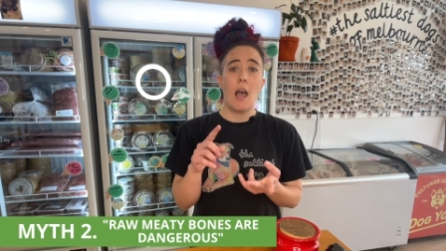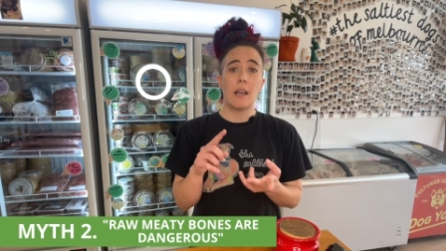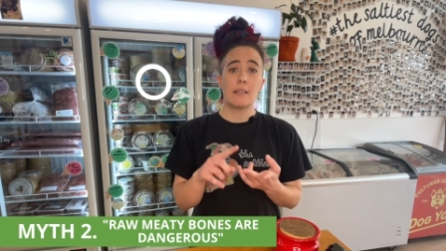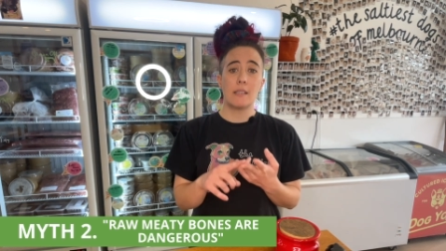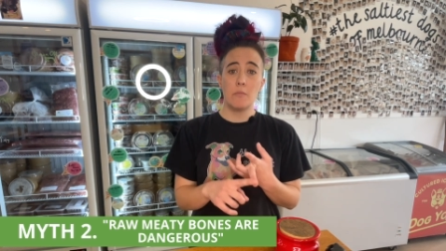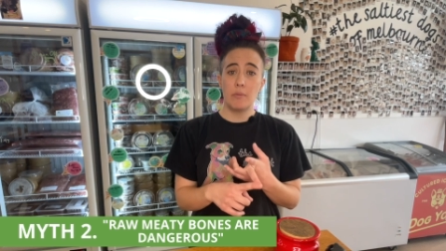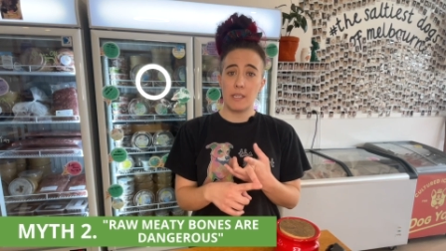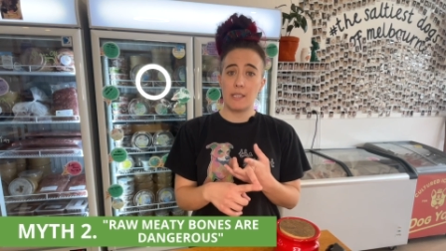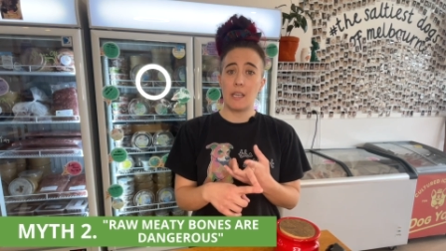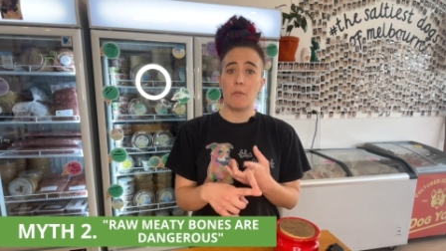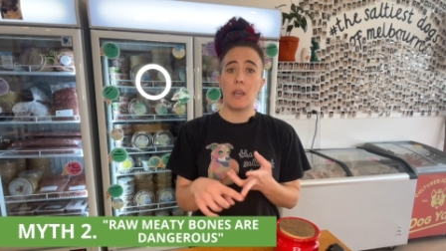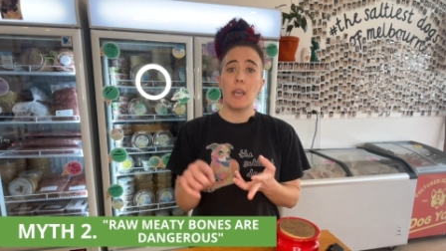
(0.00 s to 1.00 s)
simply
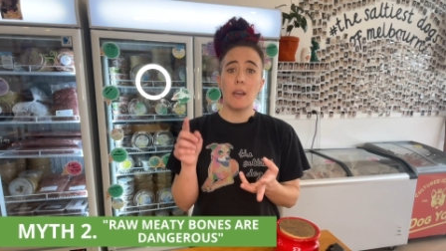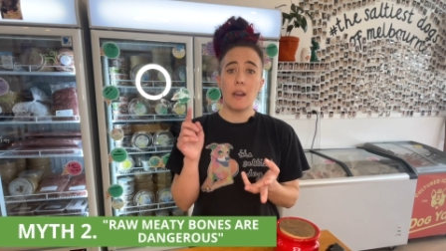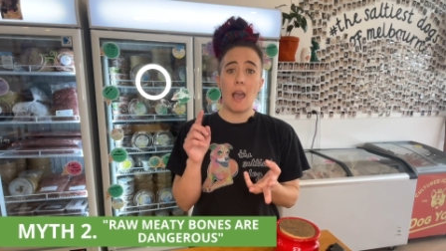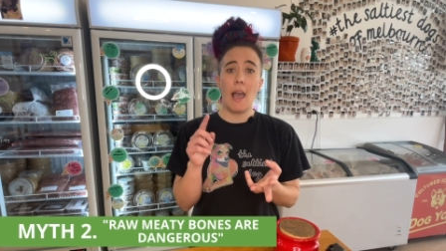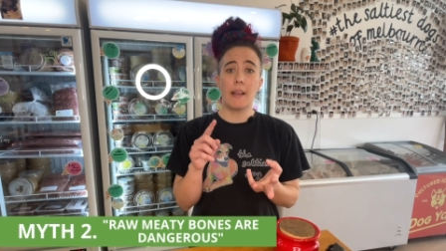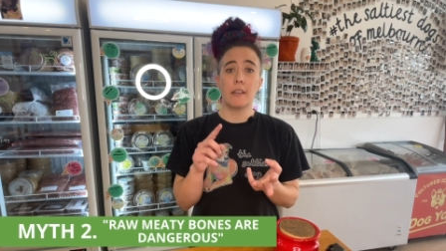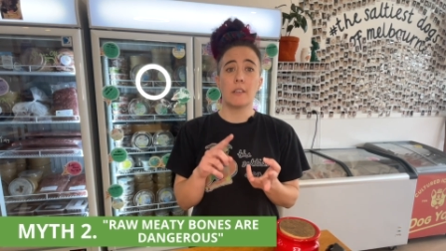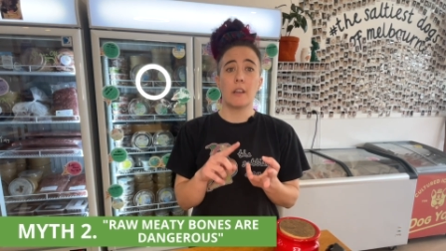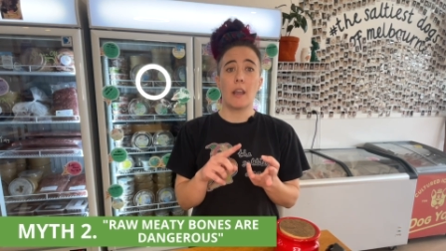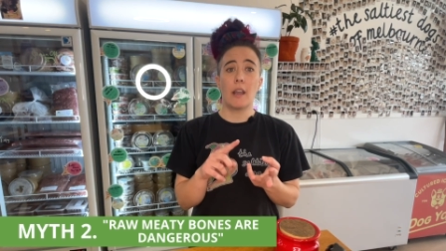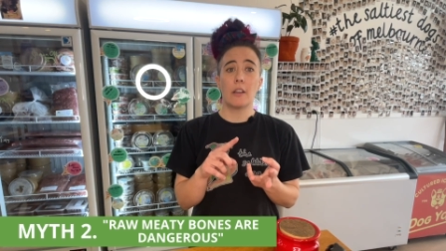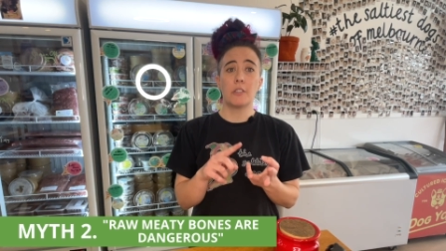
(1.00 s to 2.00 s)
seaweed, and
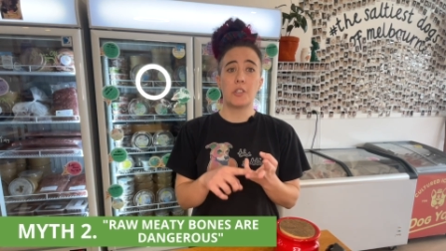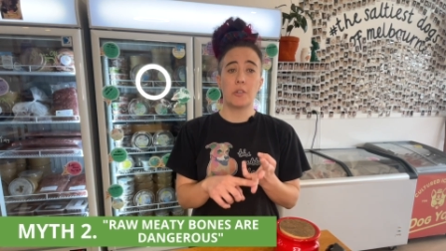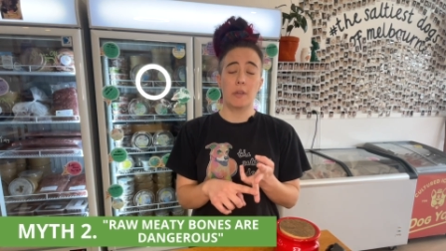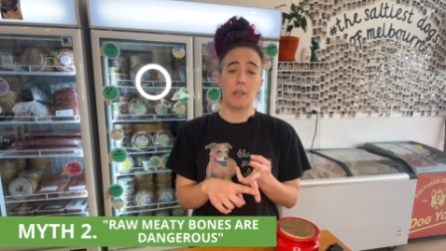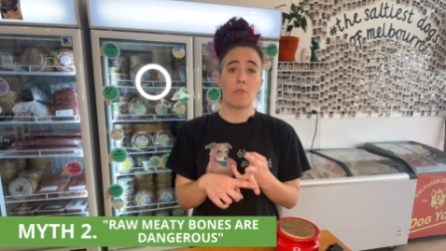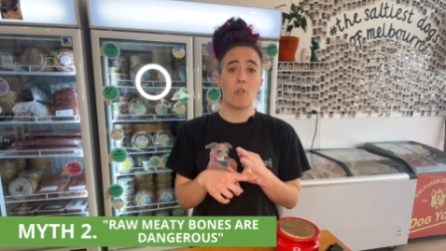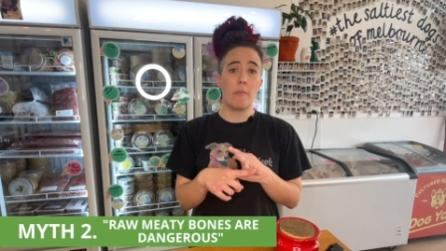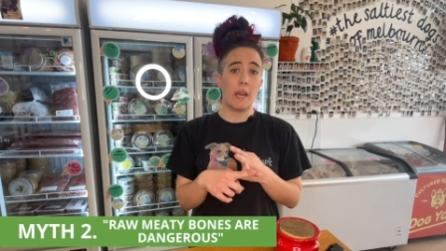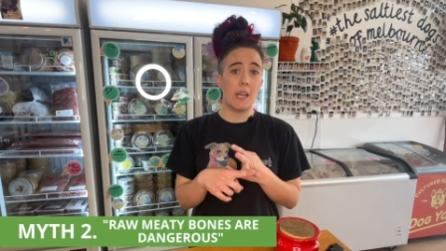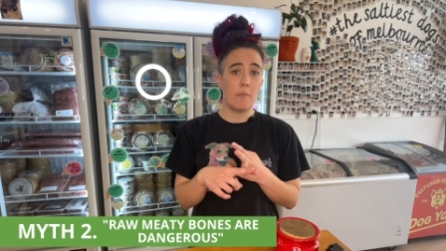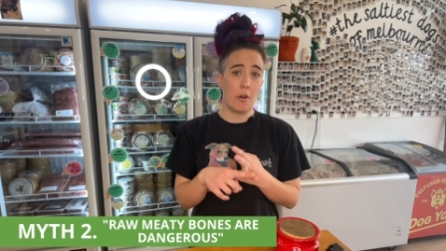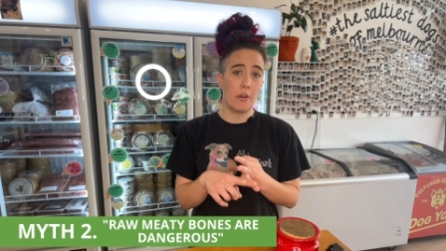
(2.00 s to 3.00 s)
chewing raw
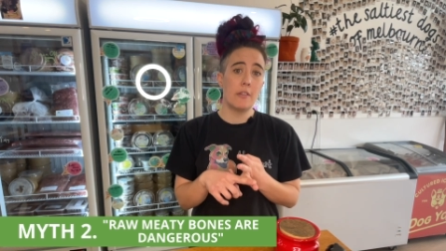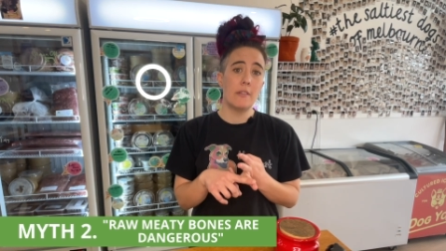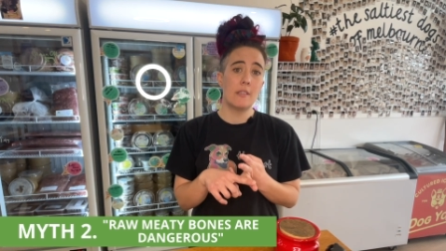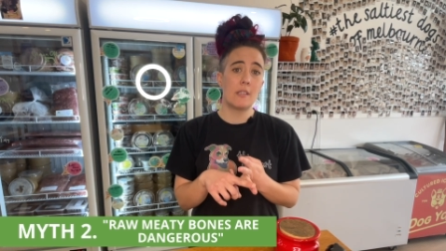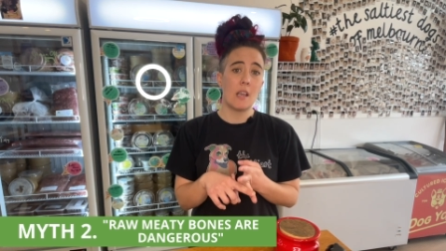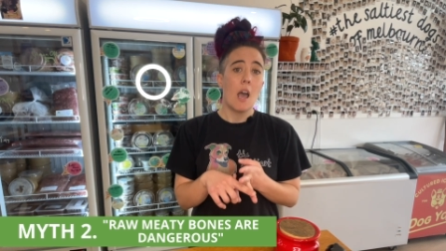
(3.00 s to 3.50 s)
meaty bones.